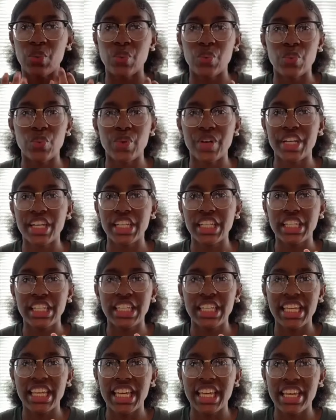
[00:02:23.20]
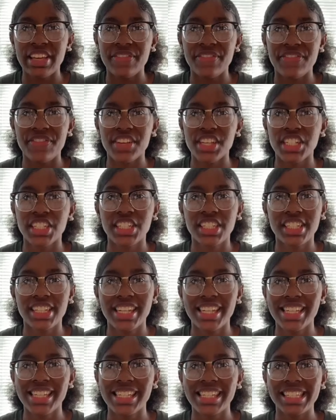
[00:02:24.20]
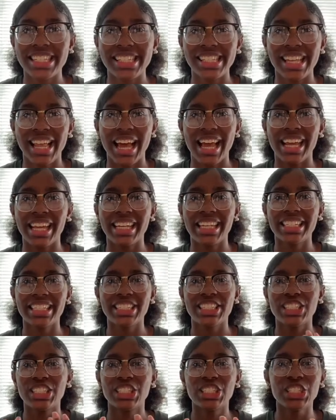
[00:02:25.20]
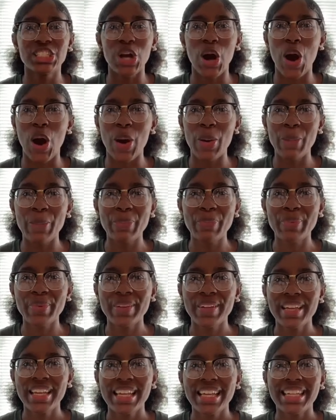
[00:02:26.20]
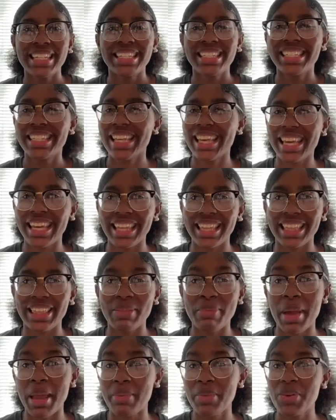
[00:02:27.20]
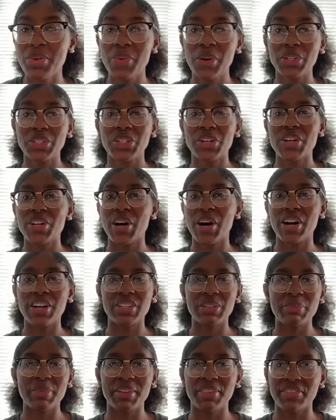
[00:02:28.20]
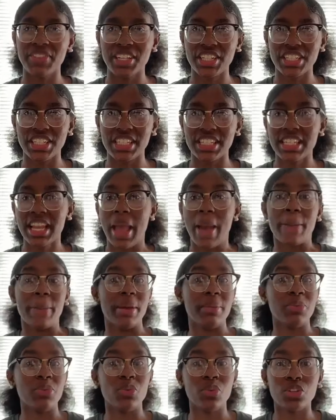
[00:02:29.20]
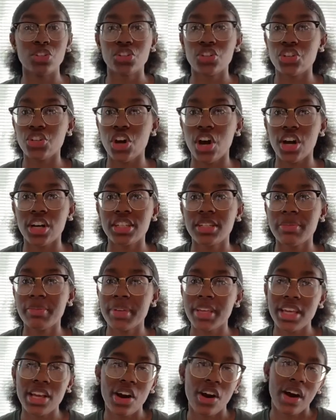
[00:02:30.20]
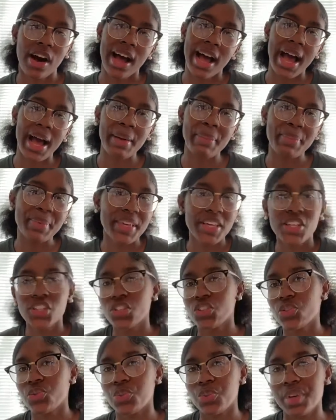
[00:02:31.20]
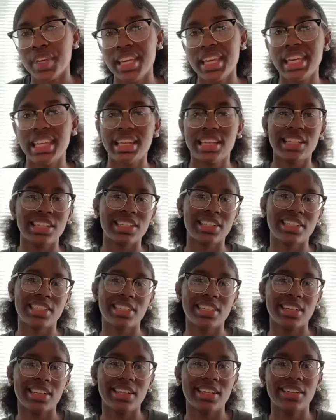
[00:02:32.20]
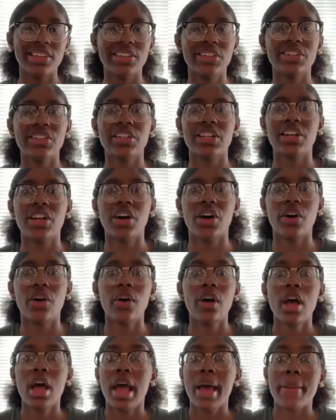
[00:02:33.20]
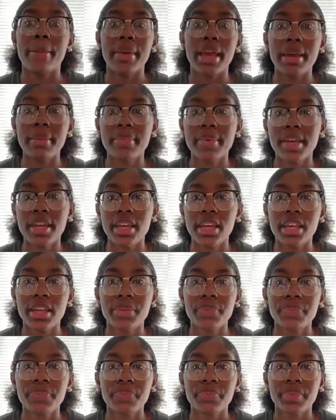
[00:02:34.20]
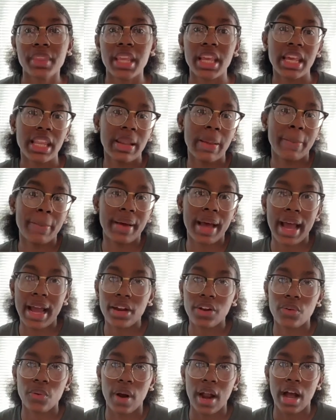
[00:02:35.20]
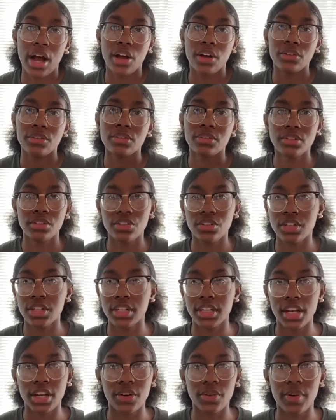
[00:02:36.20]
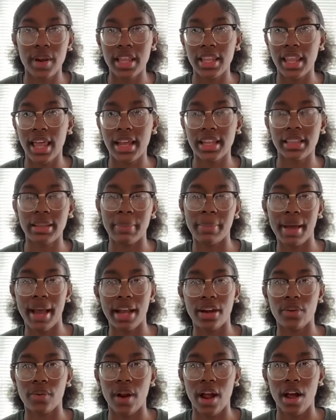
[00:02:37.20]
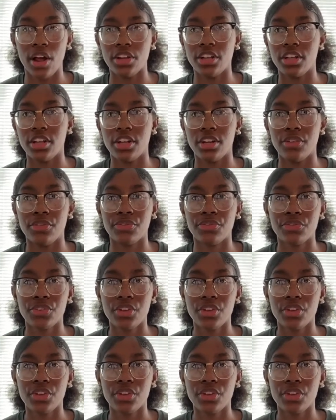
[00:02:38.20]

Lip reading: really vicious, sharp teeth. Maybe you want your dog to be vicious. Maybe you want your dog to be all happy and sweet and chill, Maybe in the background, you could decorate the background of